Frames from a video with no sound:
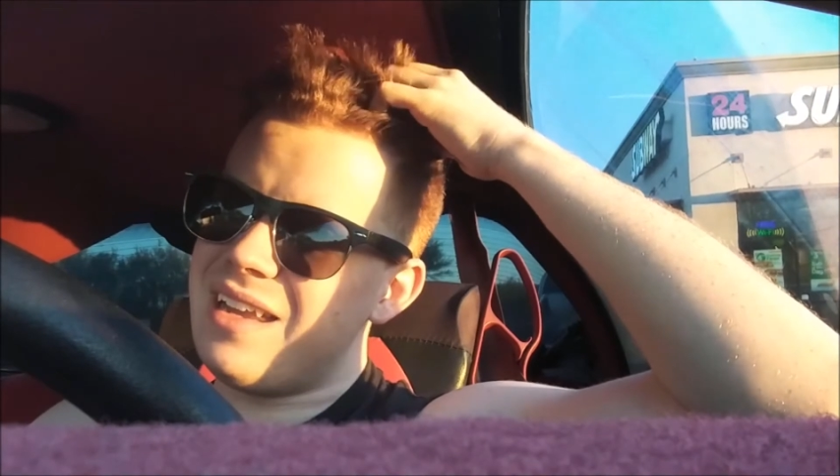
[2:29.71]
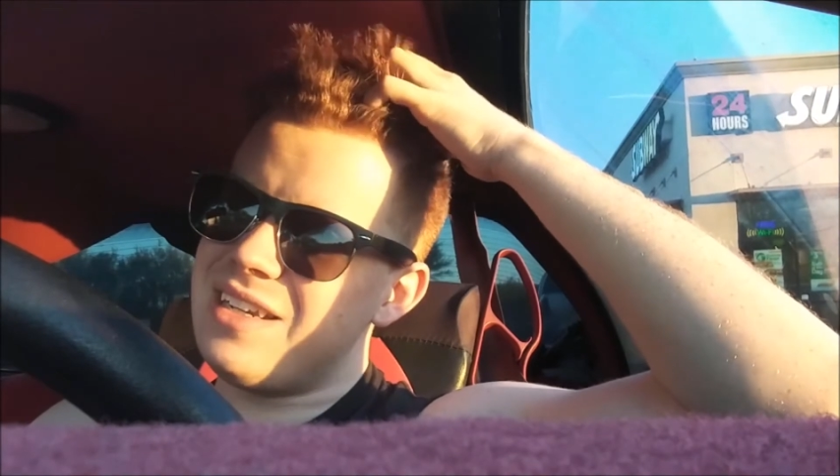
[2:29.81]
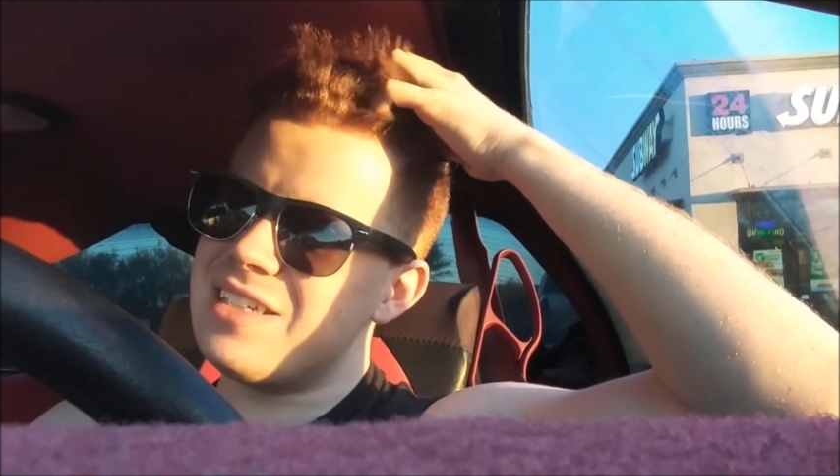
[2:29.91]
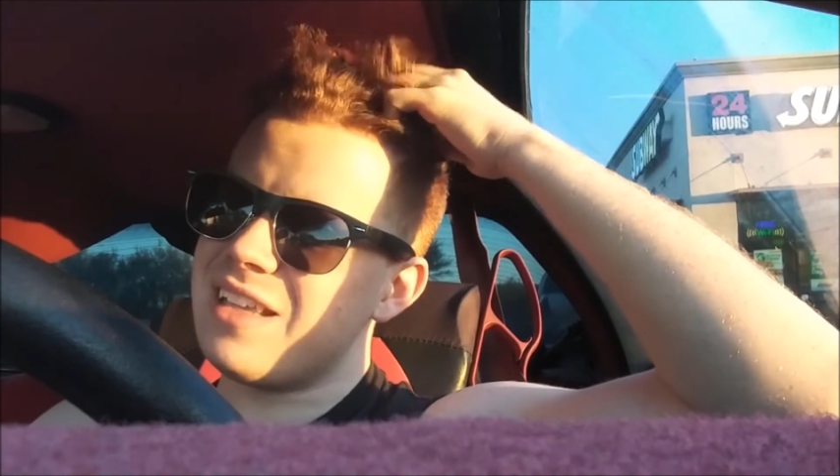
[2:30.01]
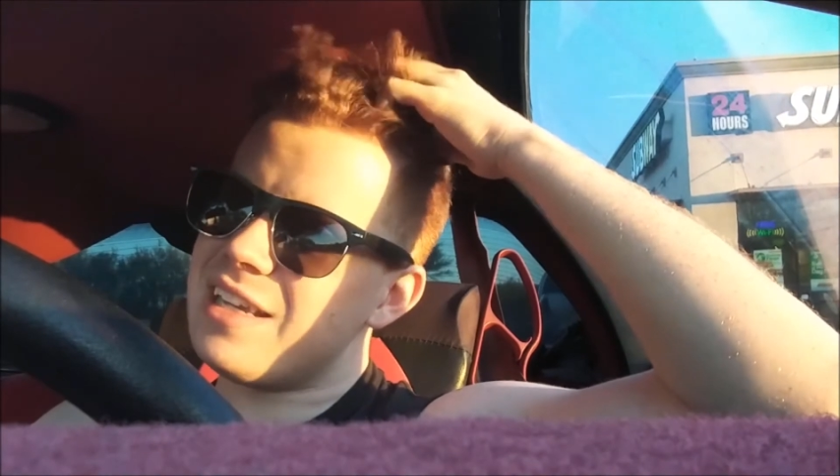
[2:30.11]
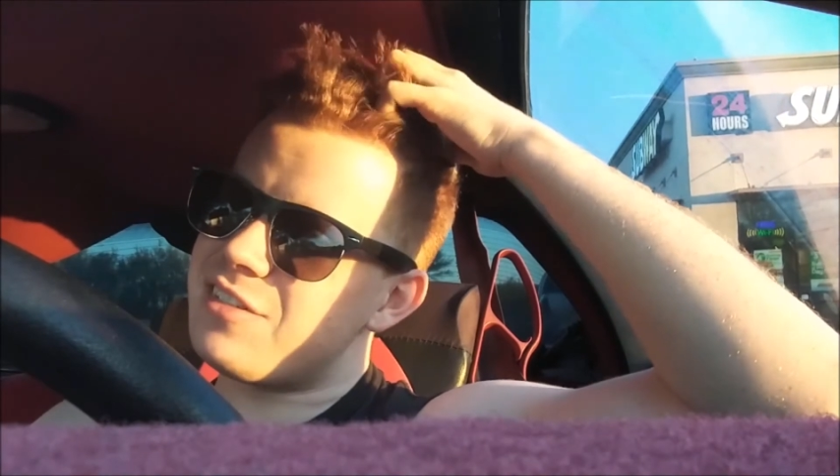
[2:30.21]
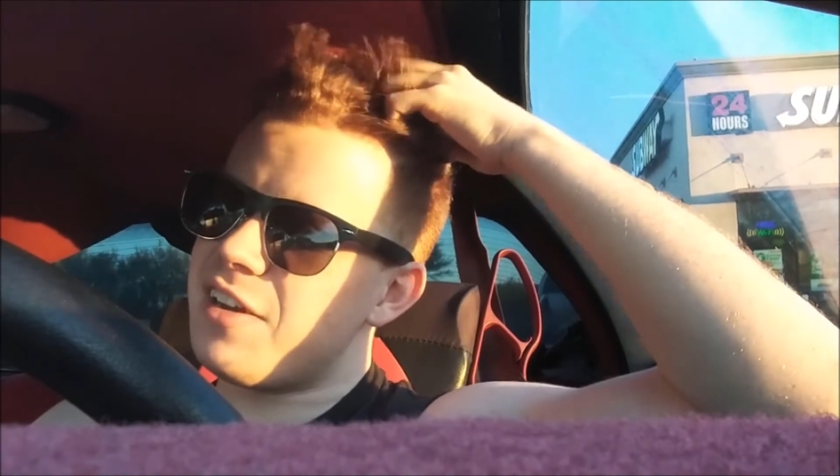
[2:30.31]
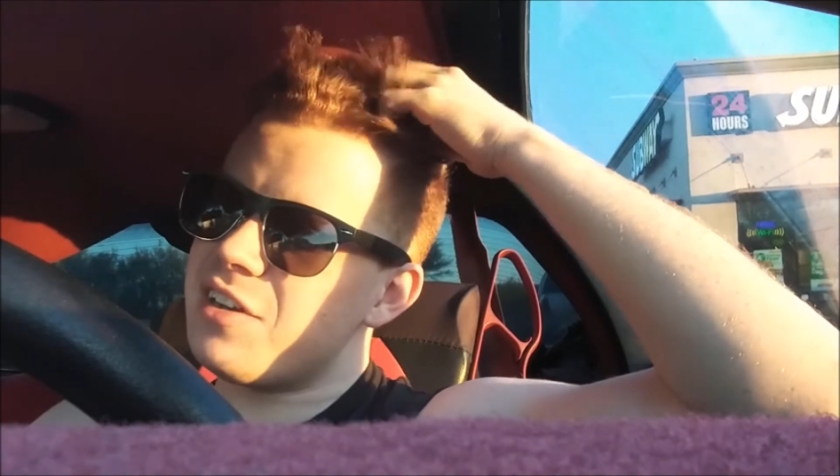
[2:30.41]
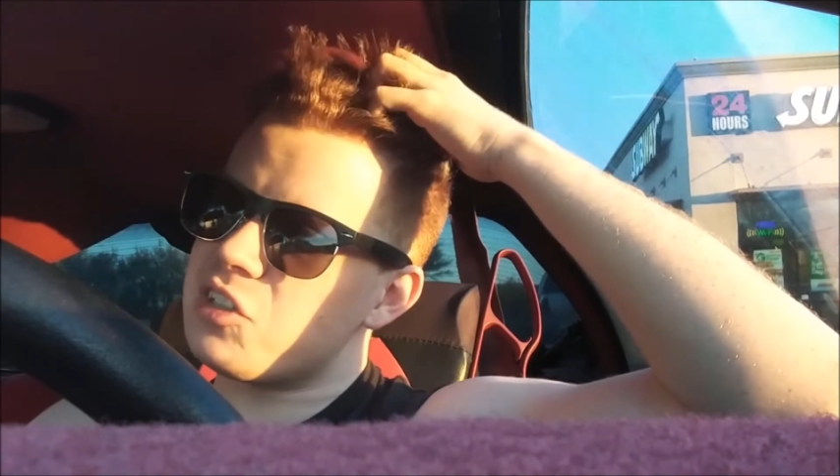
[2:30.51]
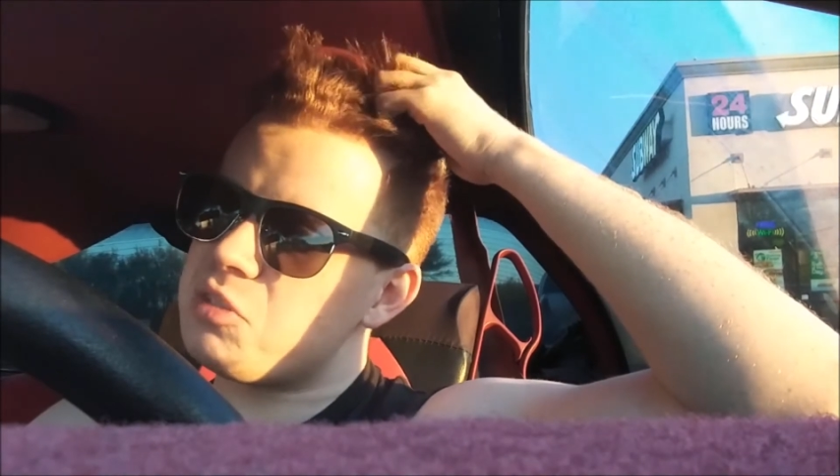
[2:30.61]
he's like trying
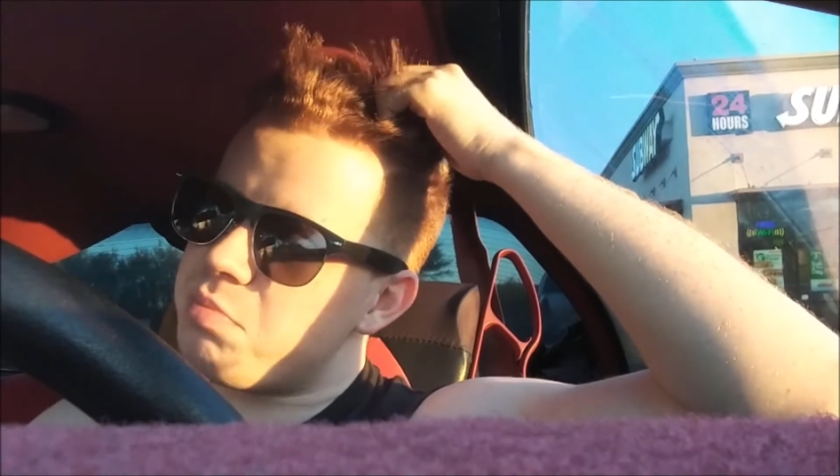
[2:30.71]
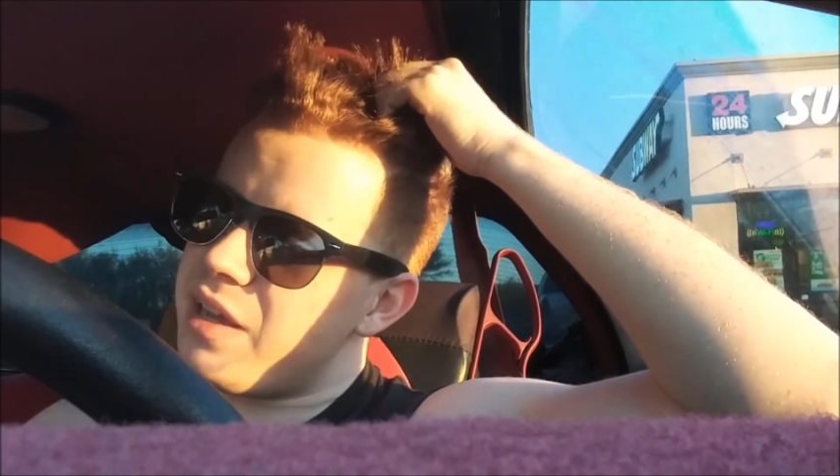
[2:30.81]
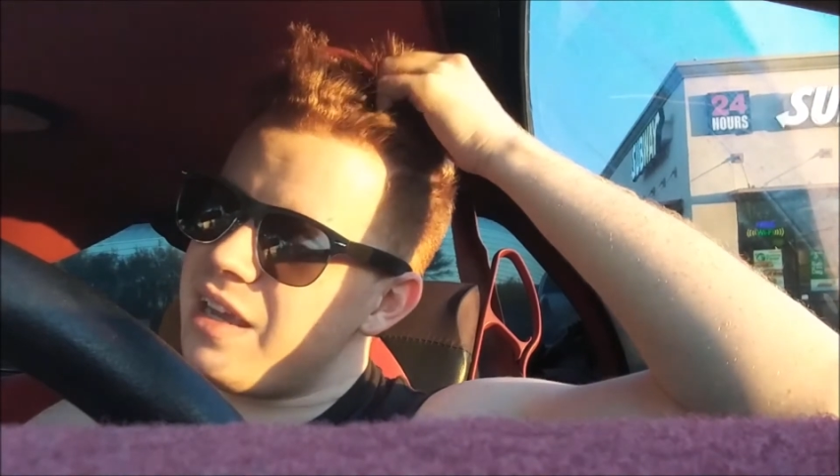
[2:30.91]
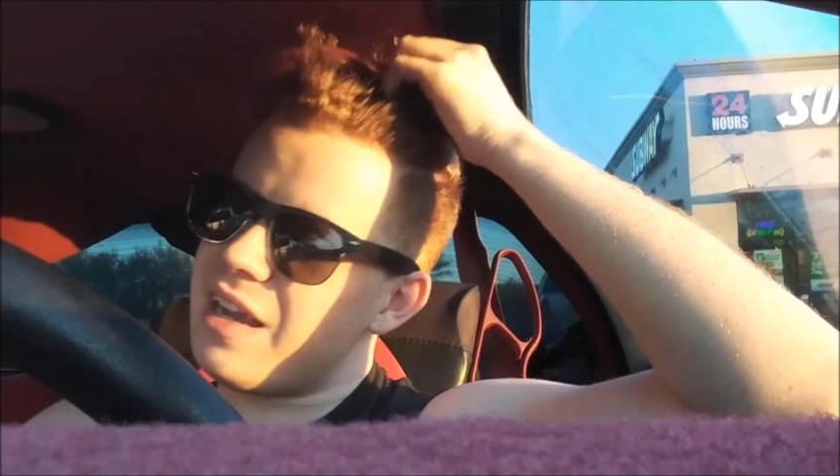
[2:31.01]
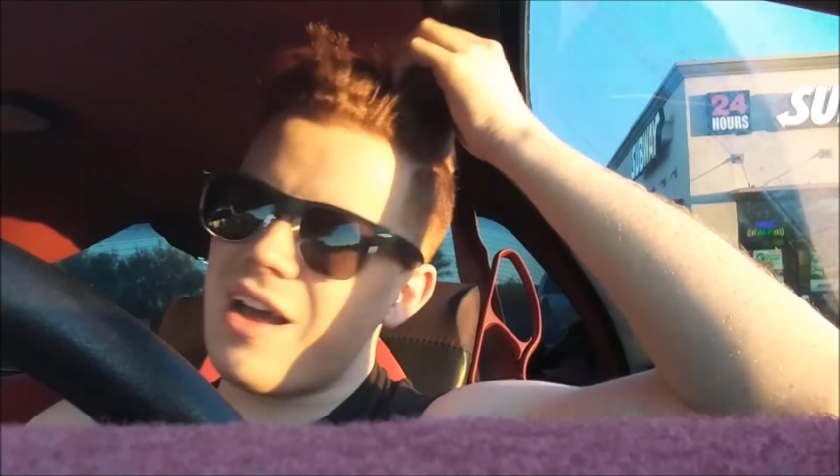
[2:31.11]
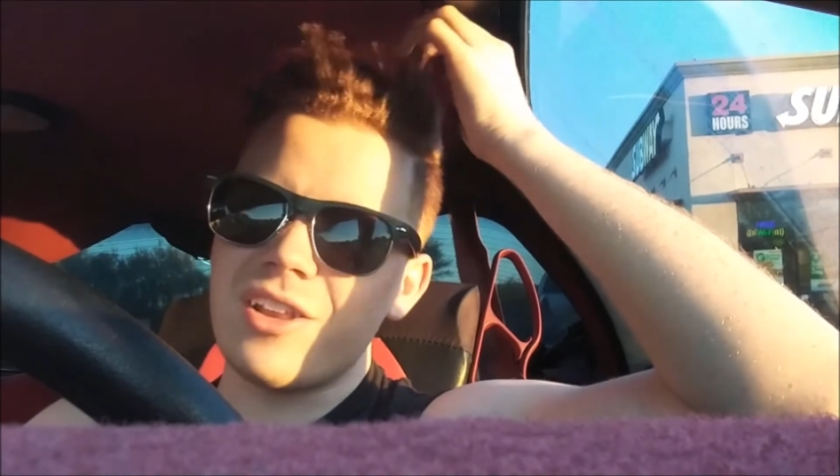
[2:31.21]
to explain how to